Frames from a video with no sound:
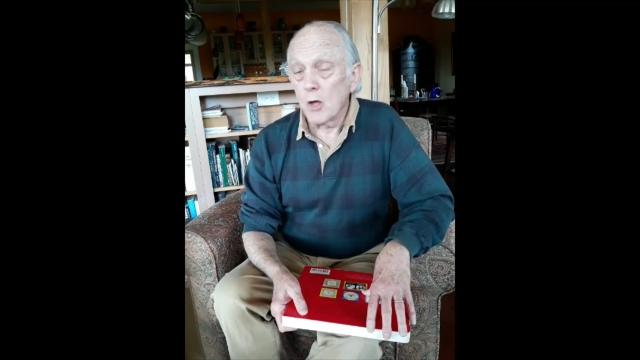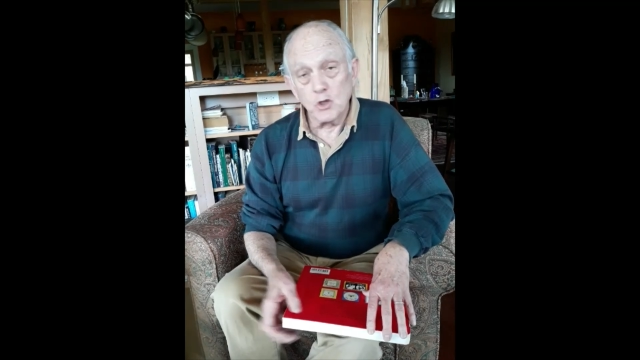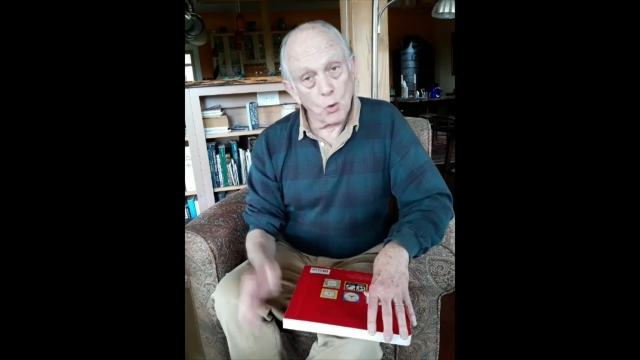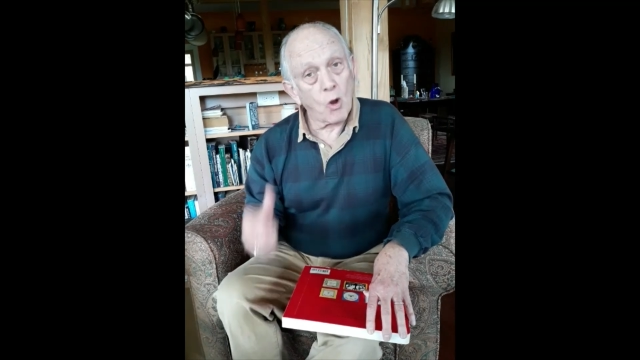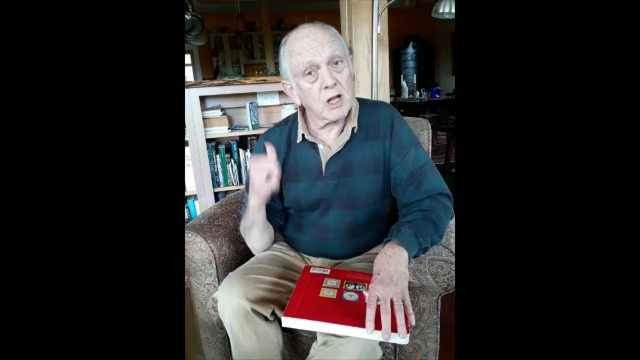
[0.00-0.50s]

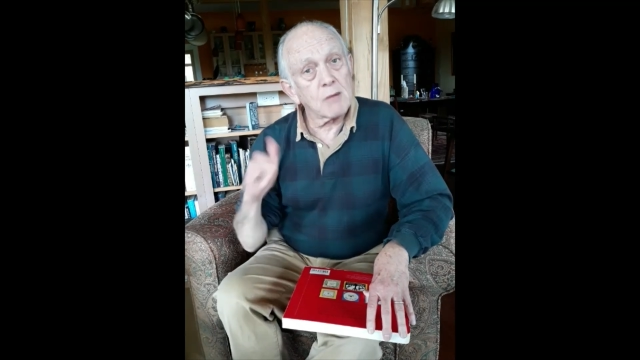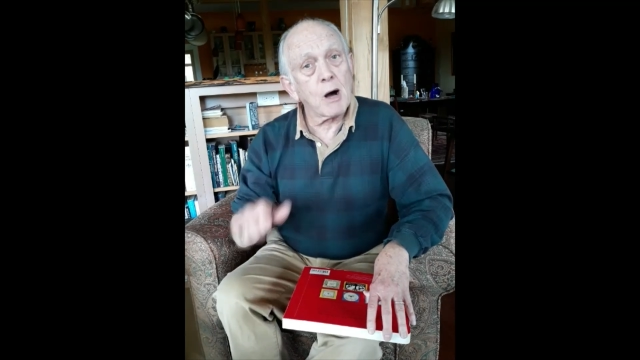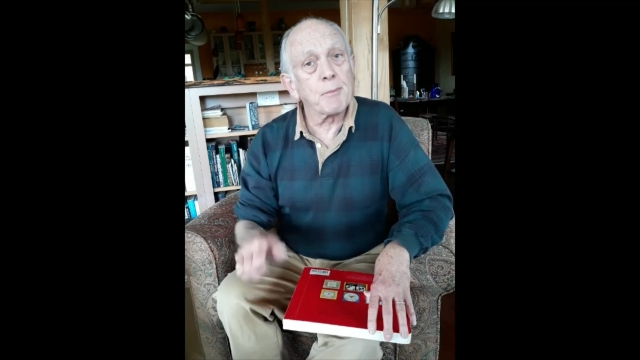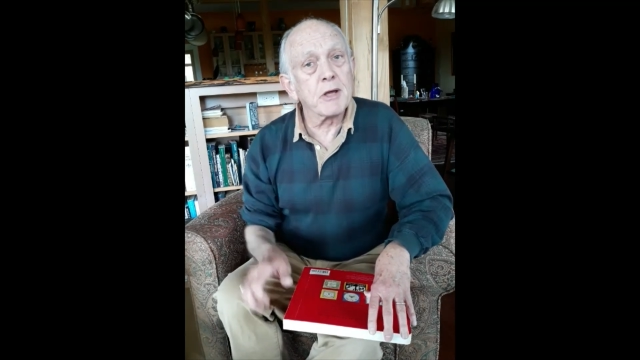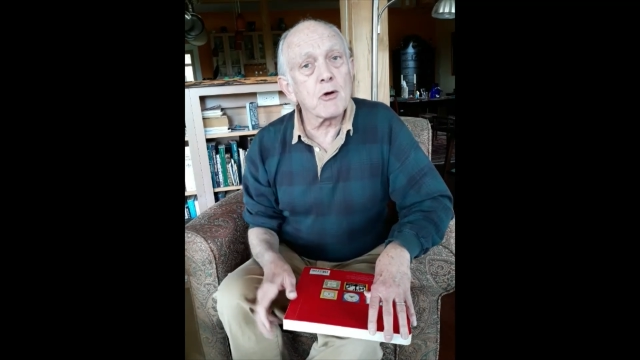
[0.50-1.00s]
you want to come
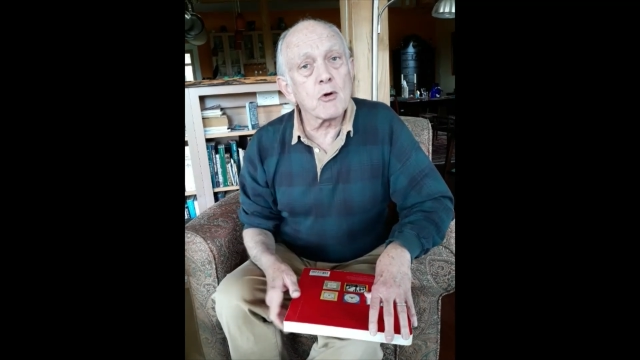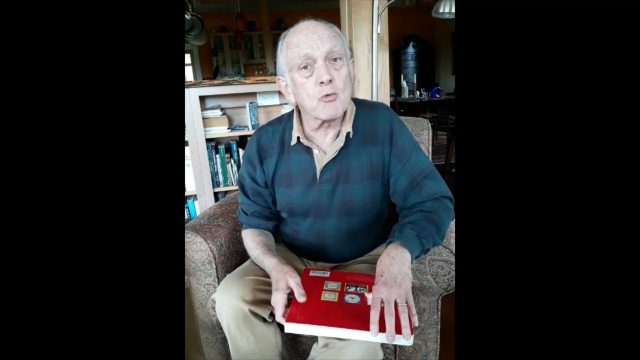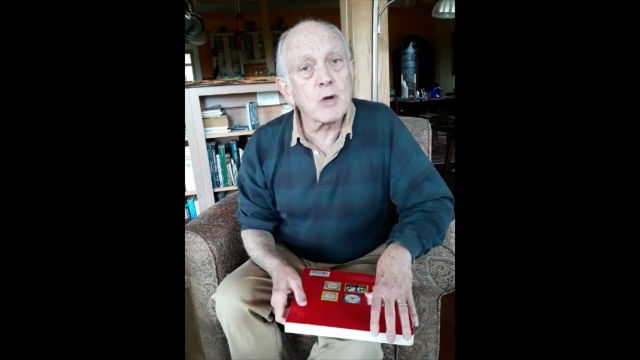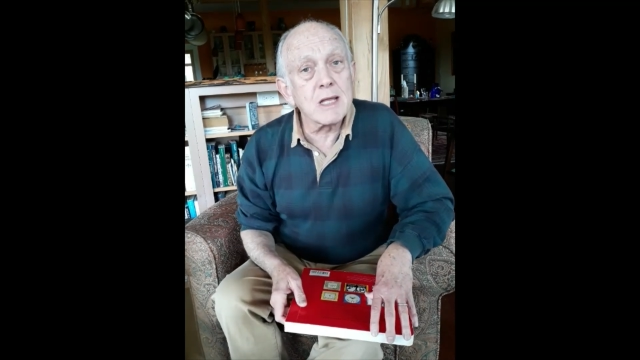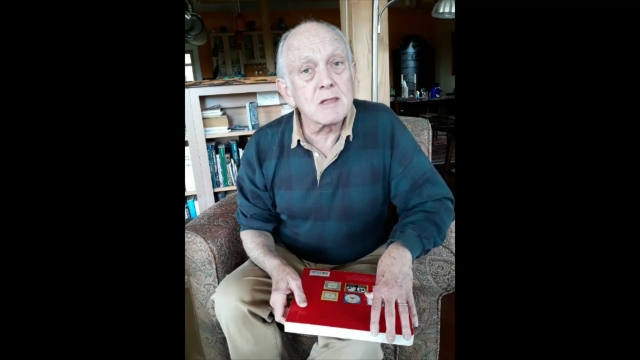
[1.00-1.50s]
up here and
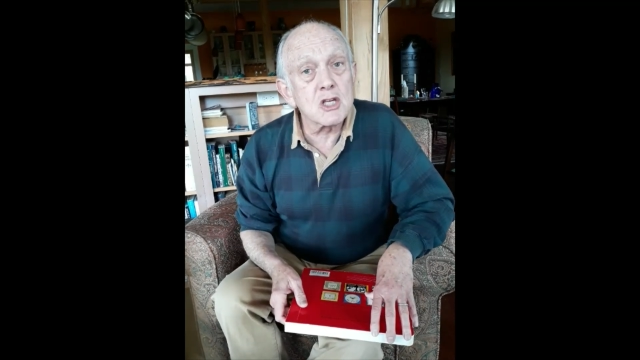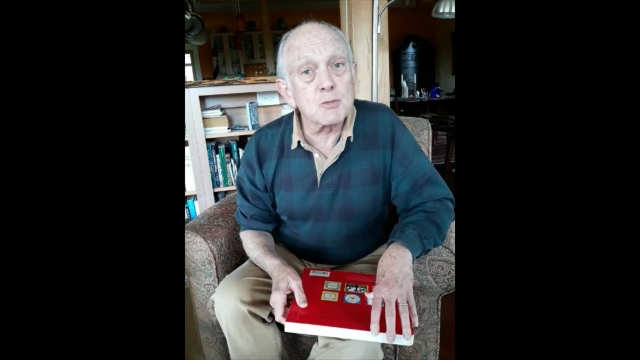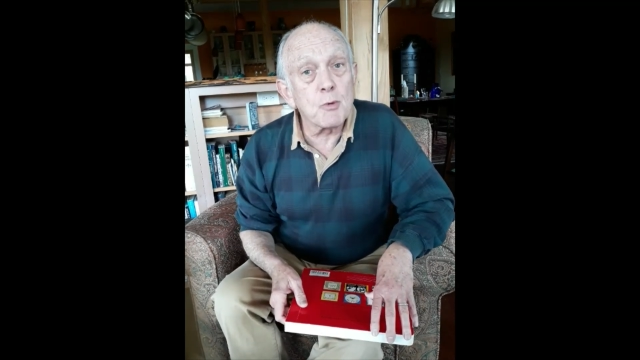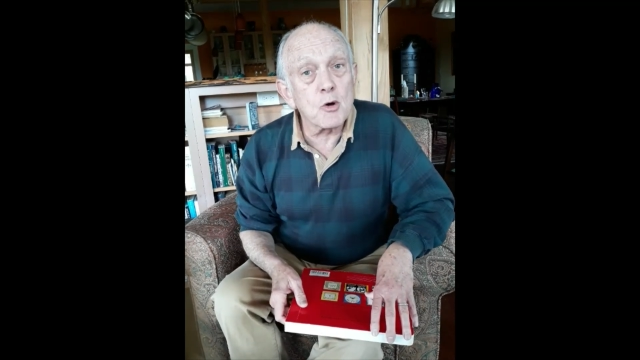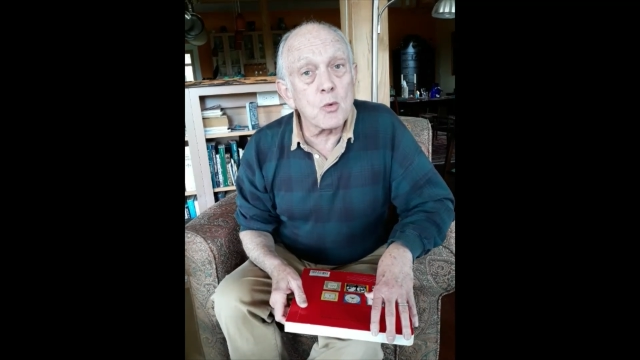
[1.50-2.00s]
read this
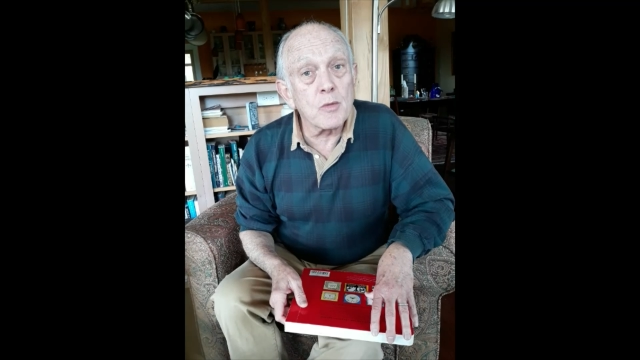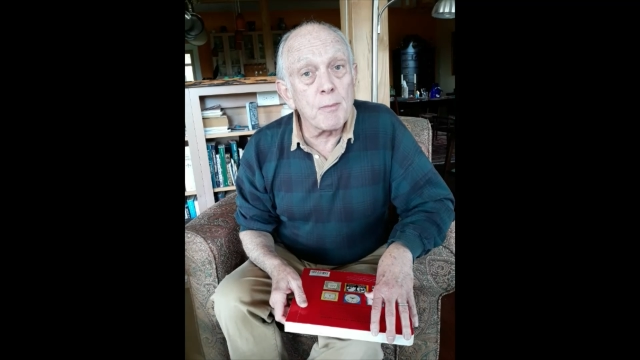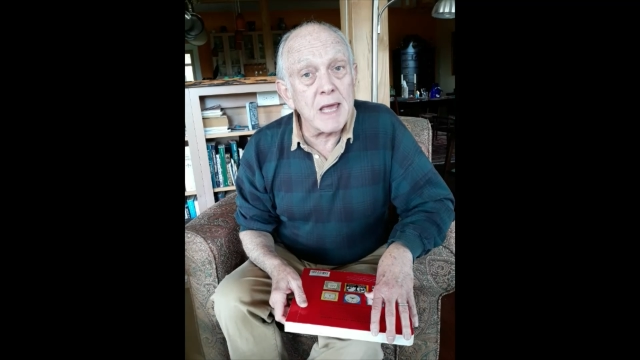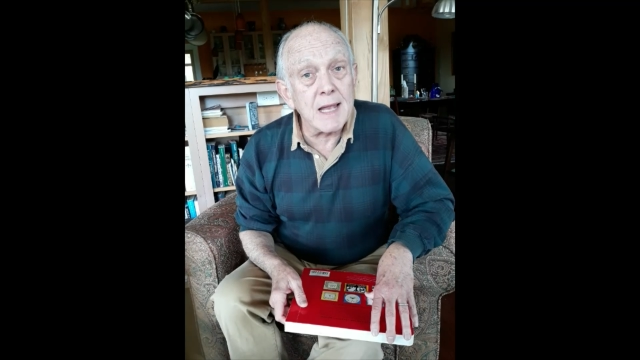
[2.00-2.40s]
book with me